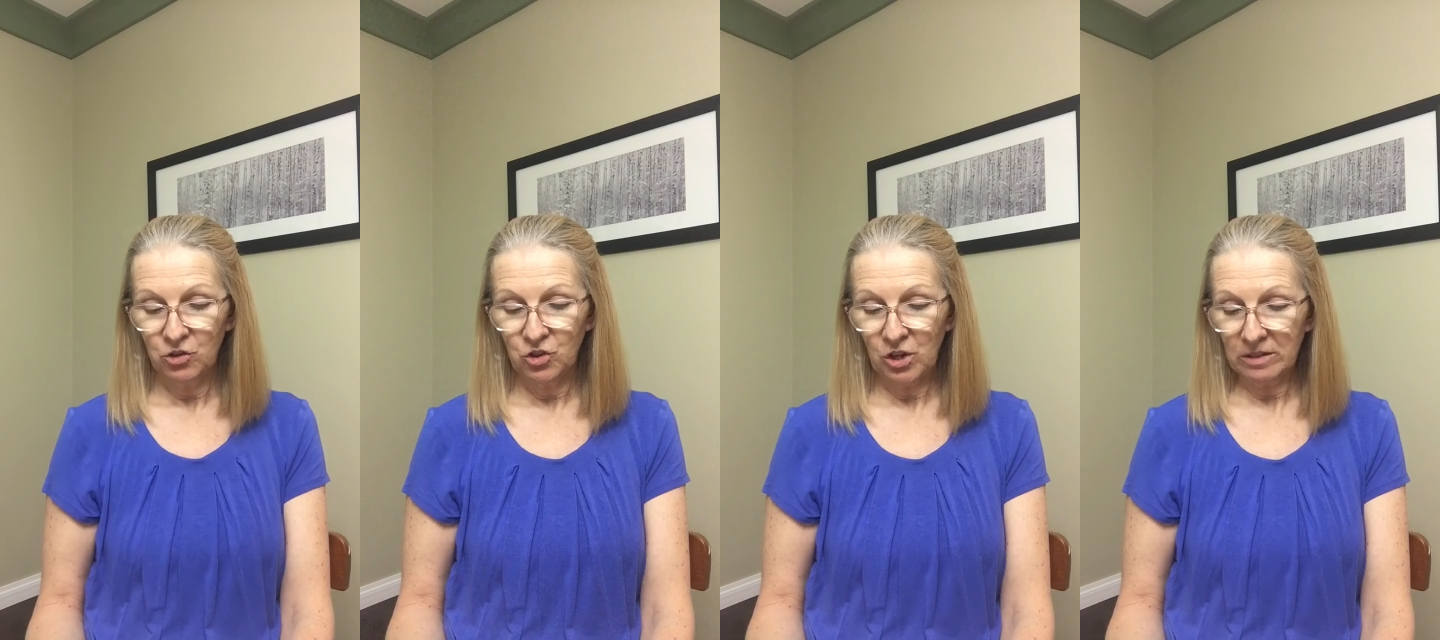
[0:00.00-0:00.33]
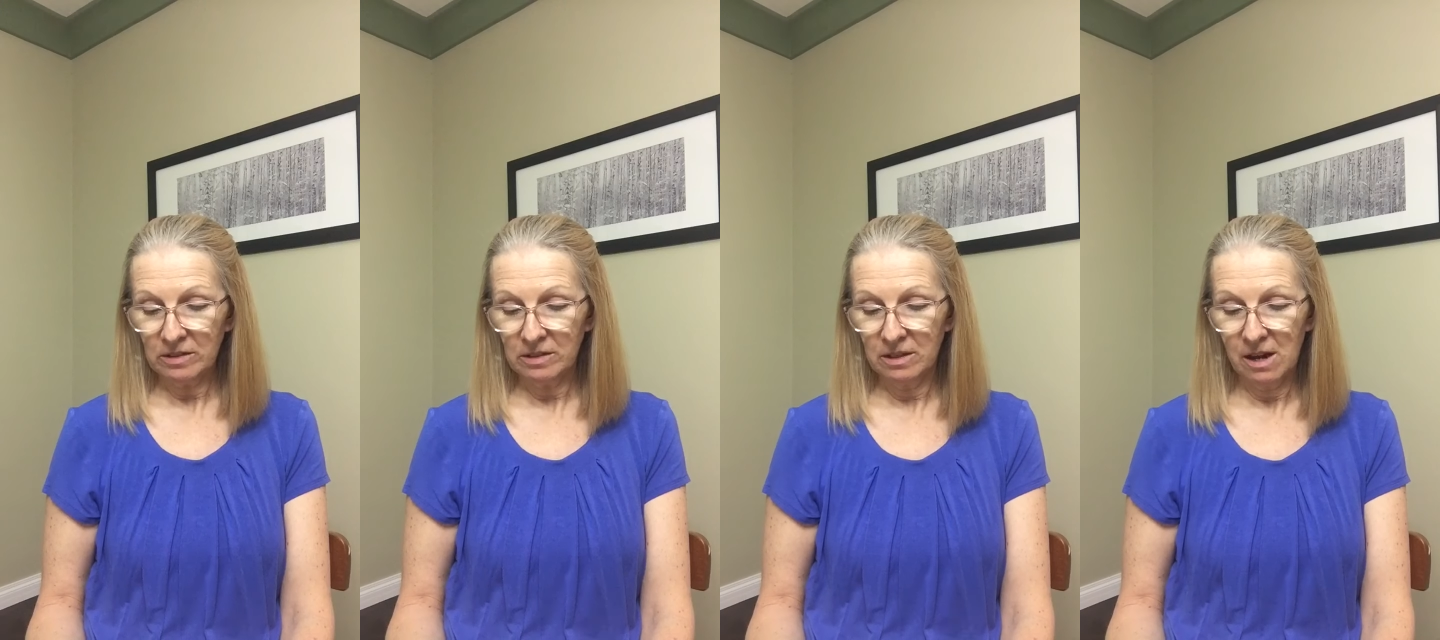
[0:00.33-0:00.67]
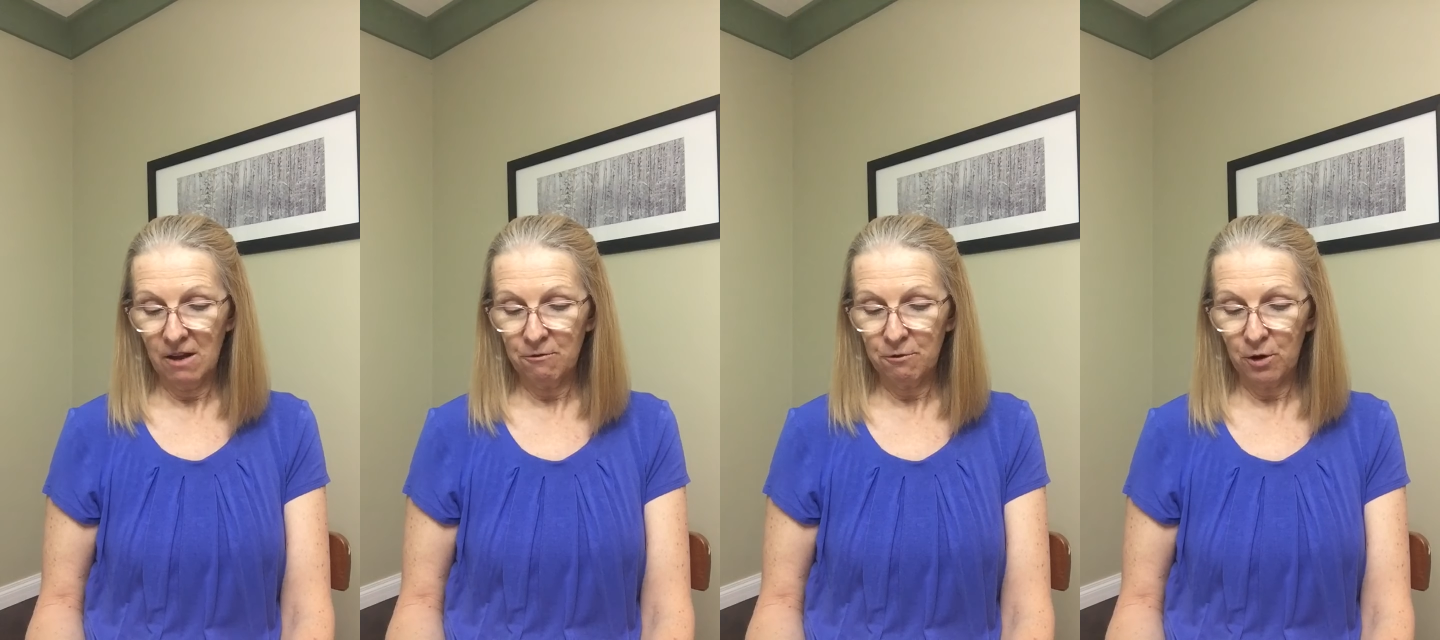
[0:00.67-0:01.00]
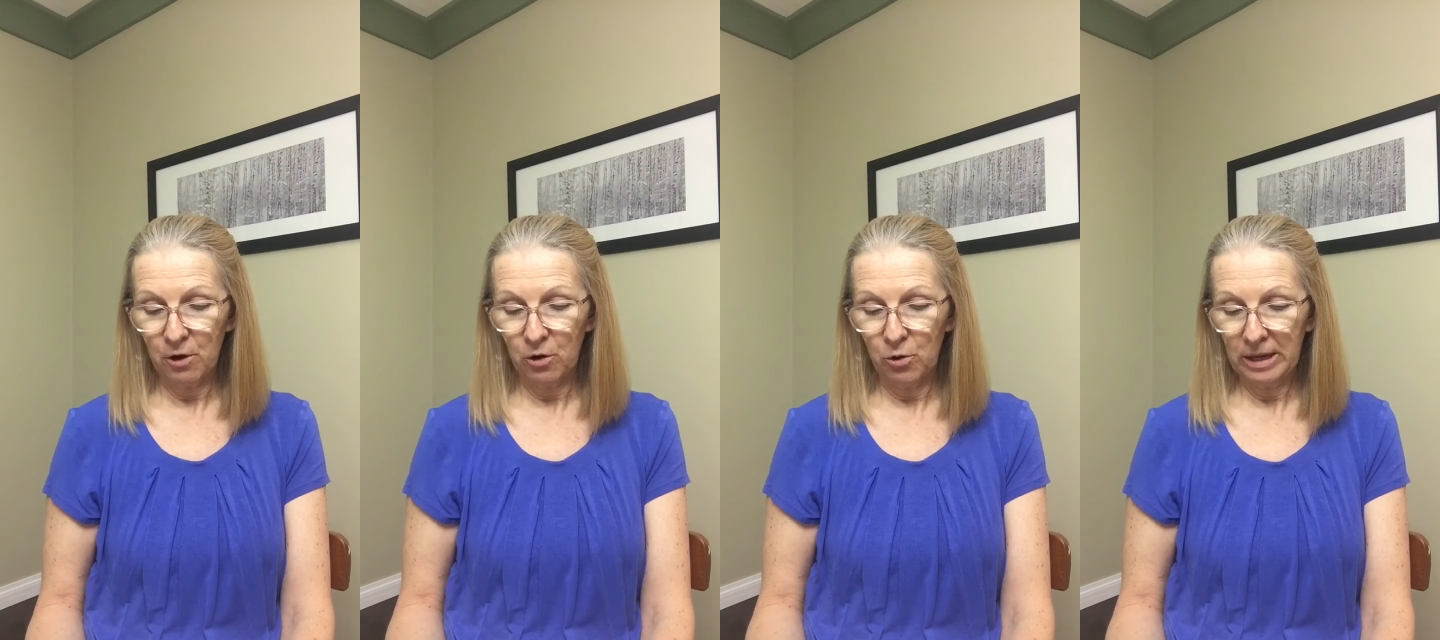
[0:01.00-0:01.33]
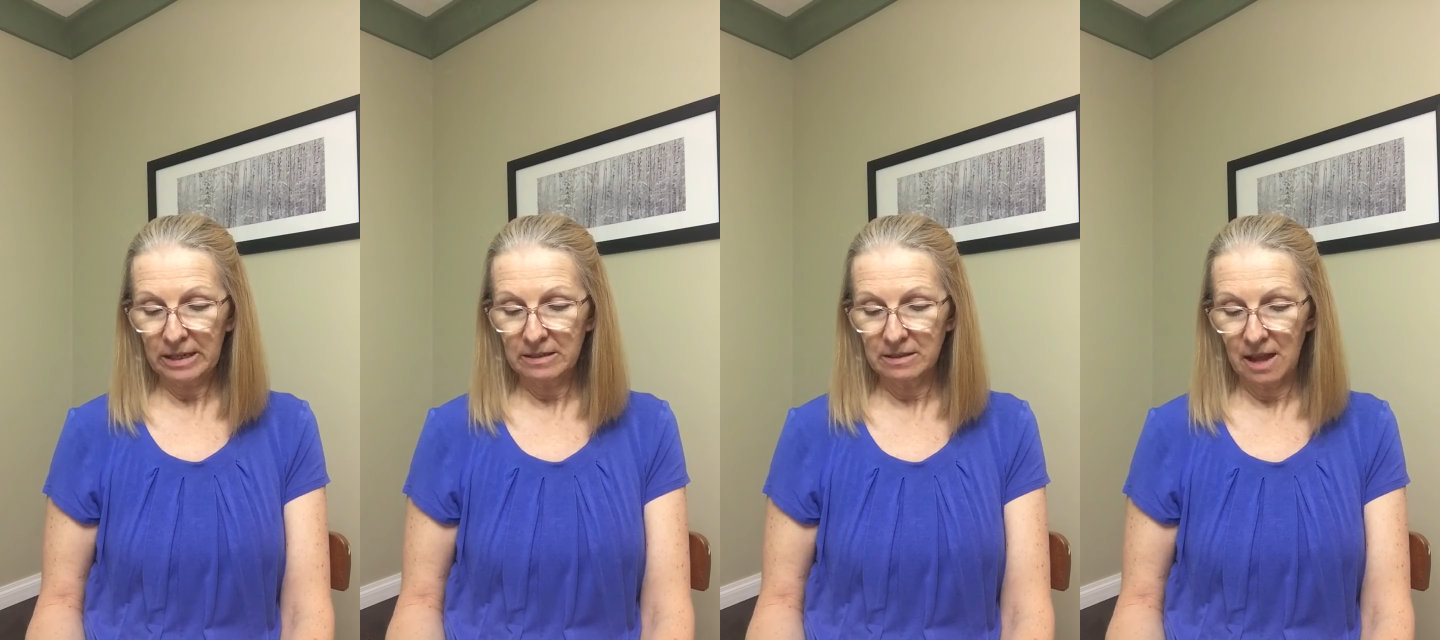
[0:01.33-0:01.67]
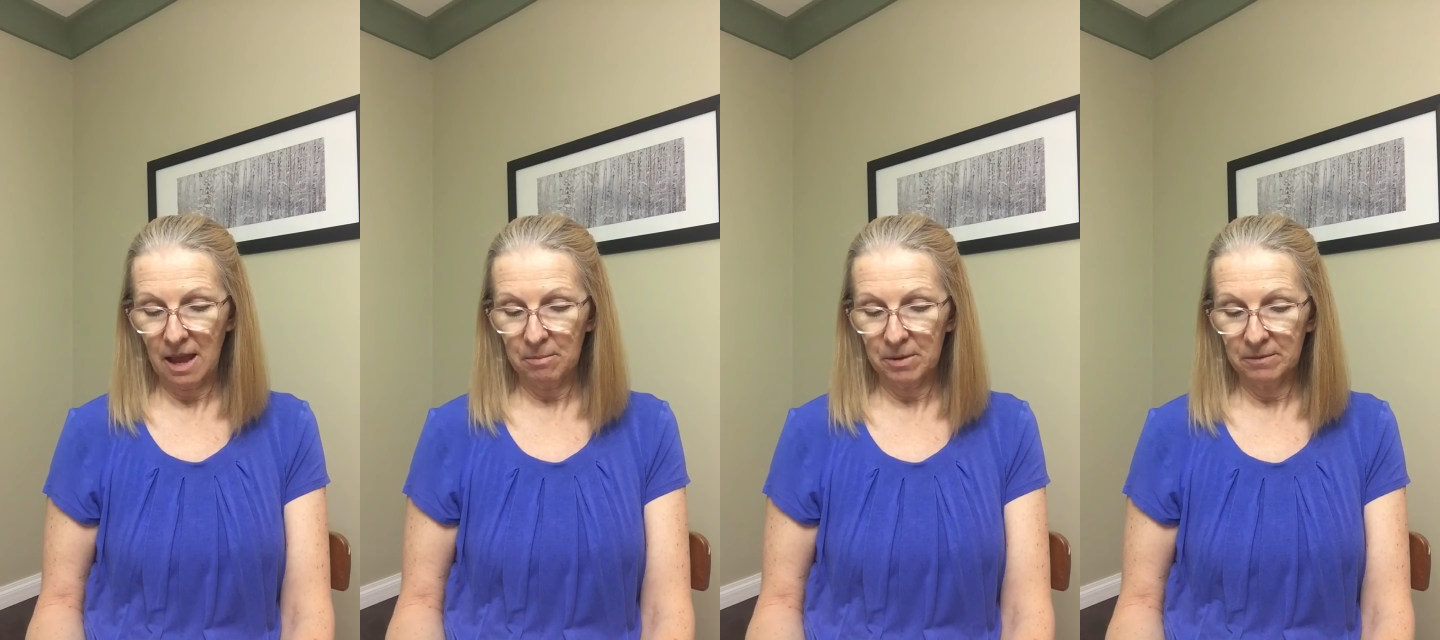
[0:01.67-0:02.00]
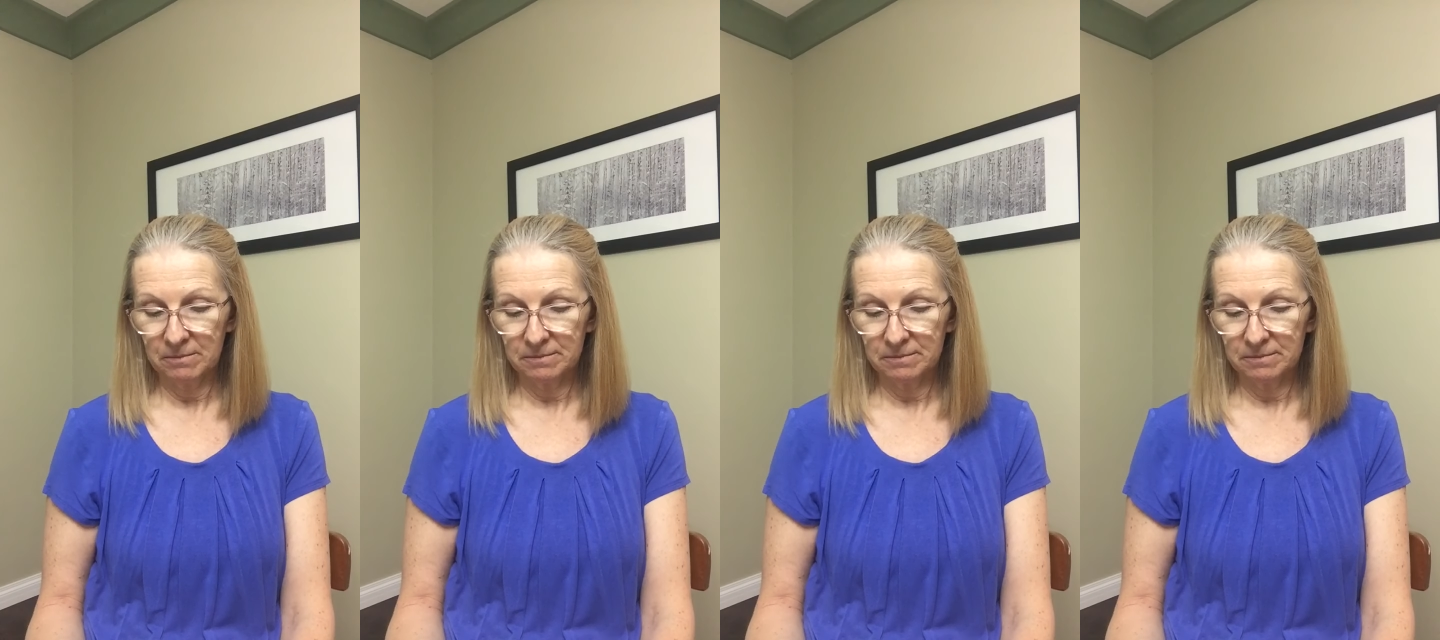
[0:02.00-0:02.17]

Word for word: just enough for a quick step.